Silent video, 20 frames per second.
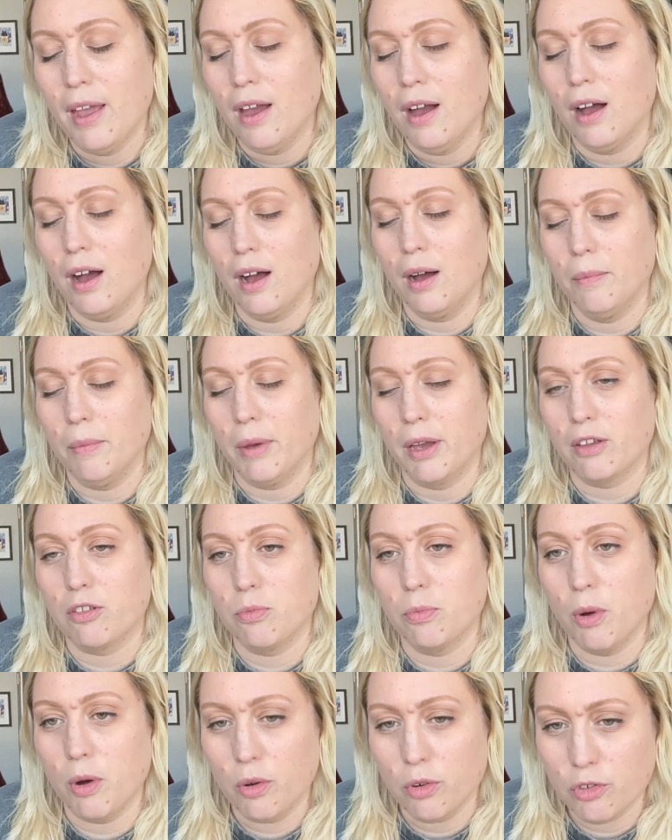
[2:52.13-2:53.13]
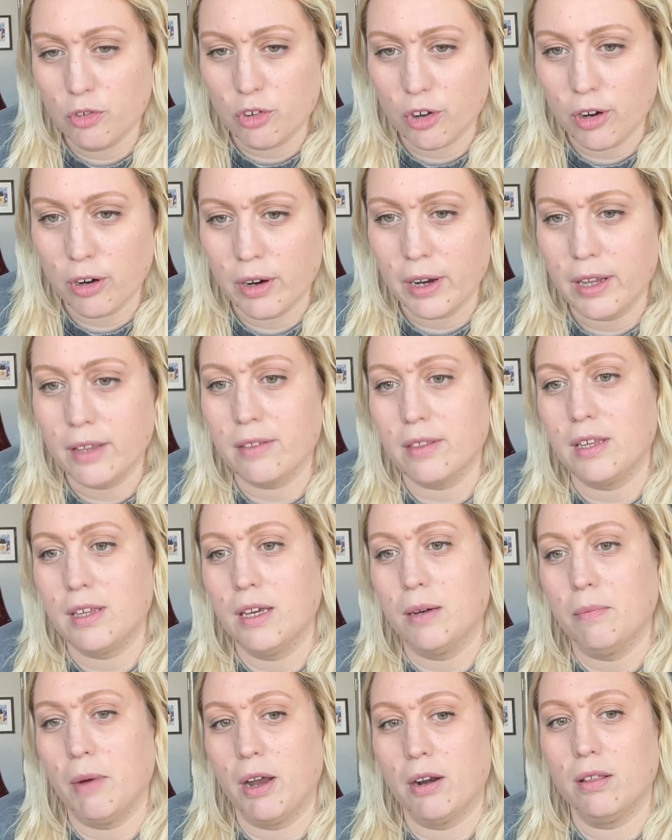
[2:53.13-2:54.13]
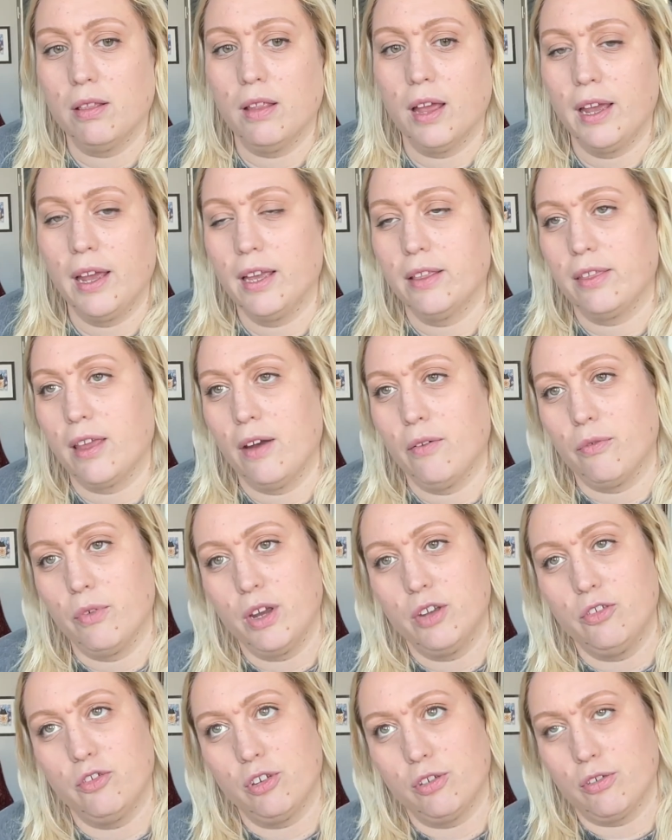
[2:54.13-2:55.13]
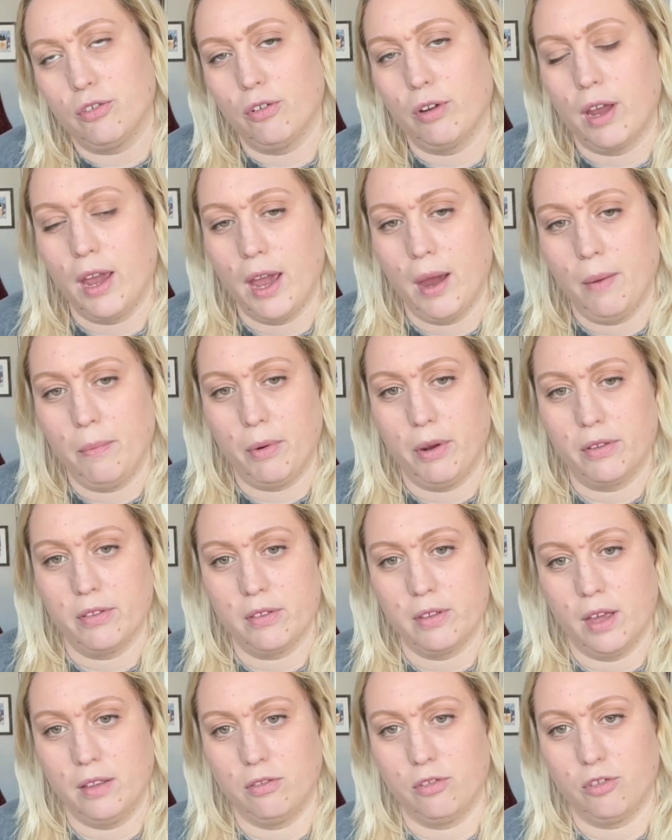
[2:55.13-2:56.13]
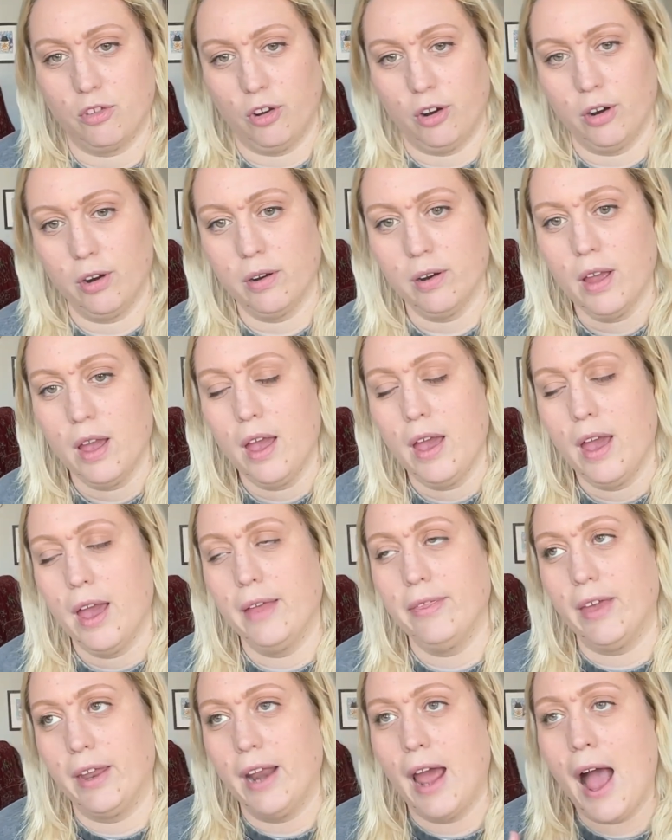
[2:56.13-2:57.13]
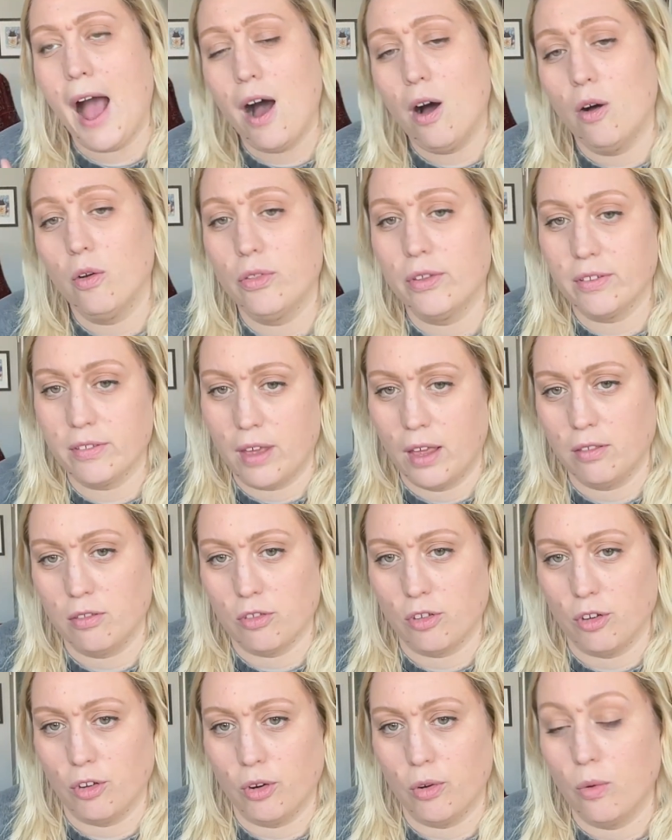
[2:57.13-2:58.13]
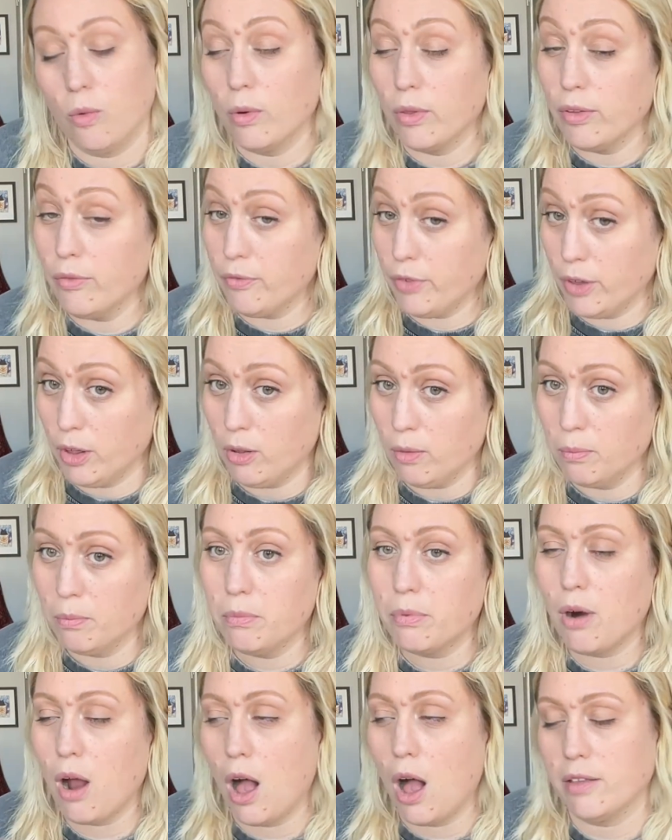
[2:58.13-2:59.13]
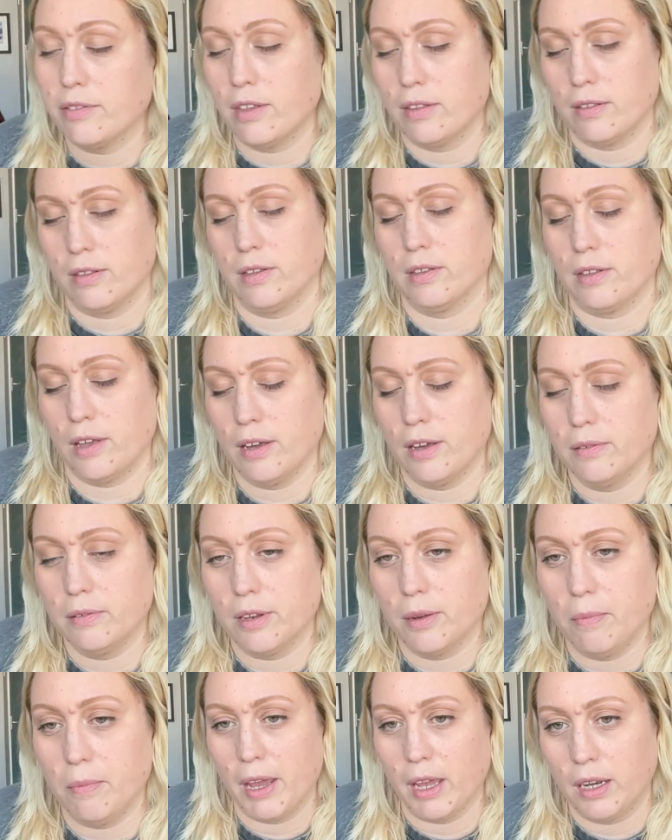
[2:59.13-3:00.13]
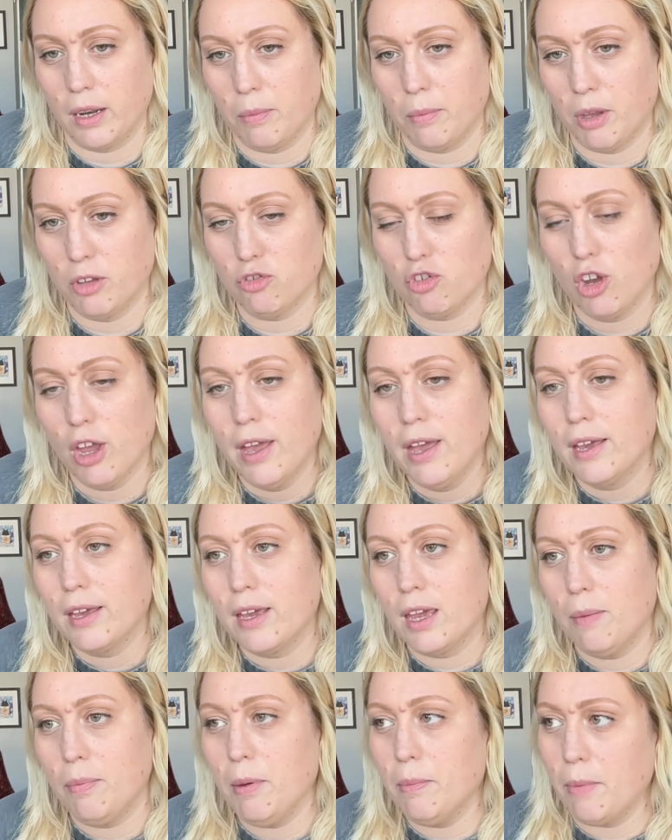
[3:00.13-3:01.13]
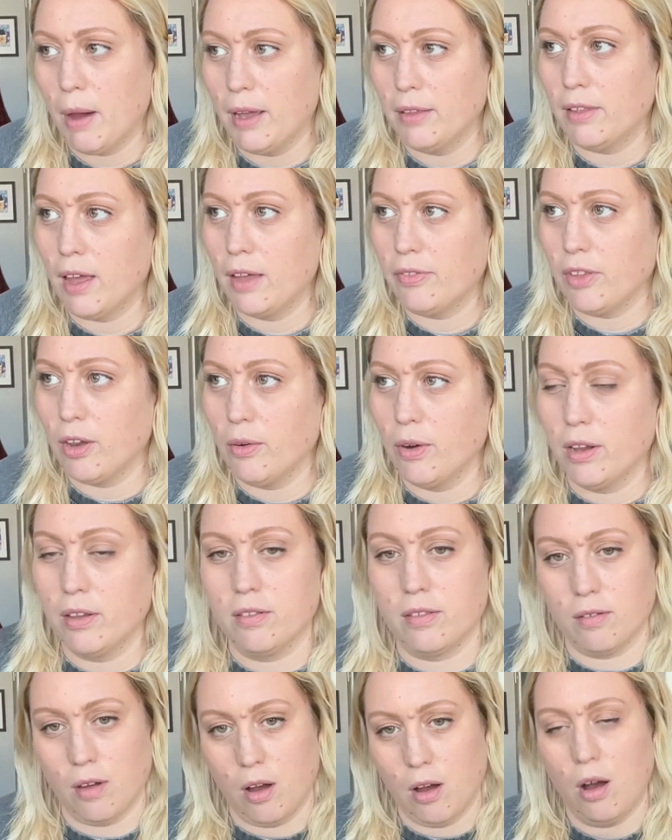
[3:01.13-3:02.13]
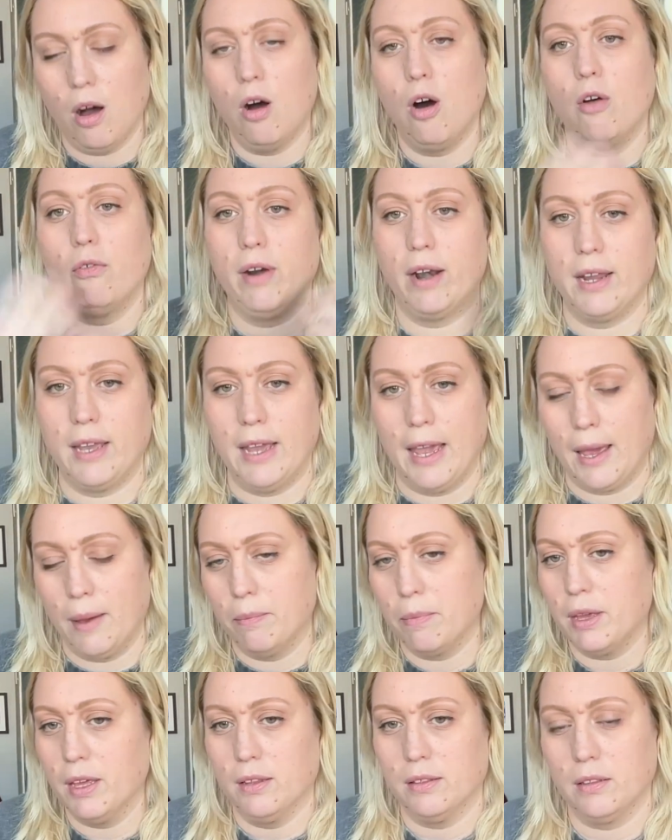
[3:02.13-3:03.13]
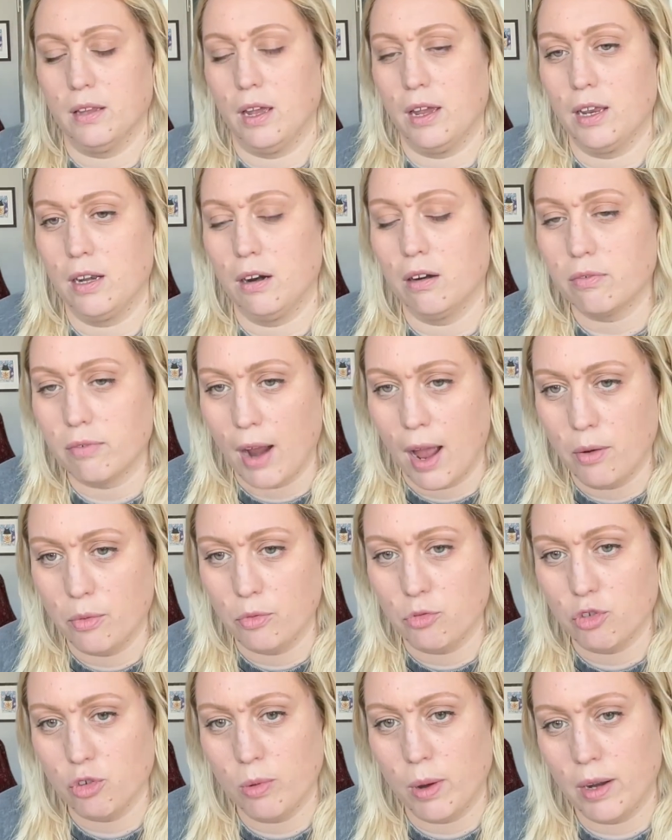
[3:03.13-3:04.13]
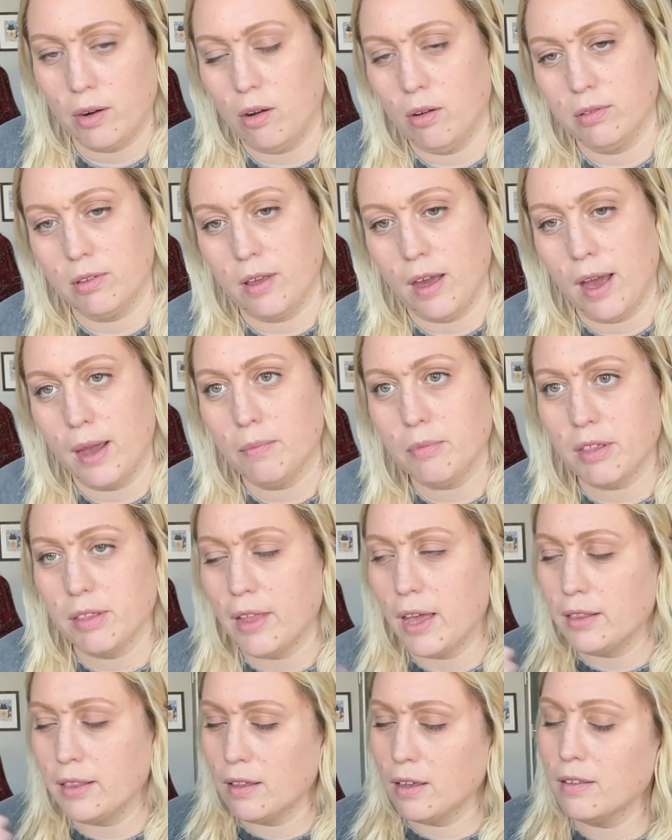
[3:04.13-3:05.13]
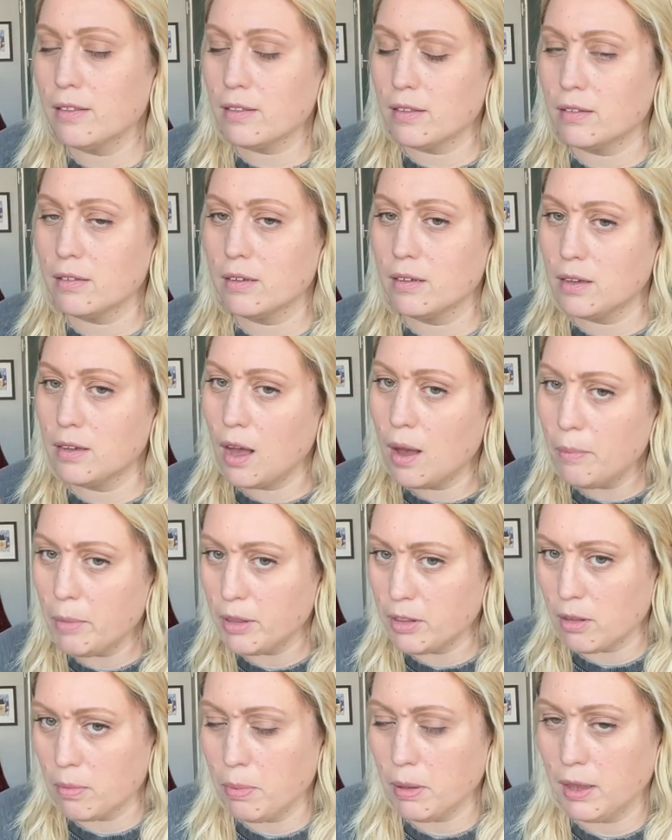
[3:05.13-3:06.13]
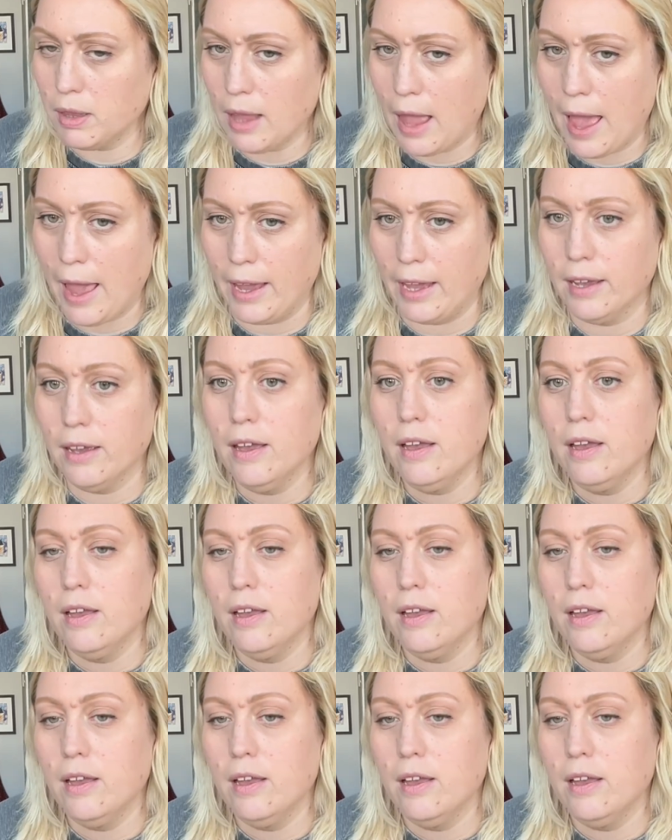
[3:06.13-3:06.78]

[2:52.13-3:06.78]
Um, exposure is the amount of light that reaches your camera's sensor and then how the sensor or the film processes it to an image. Keep in mind that there is already ambient light around you at all times, and that does come into play.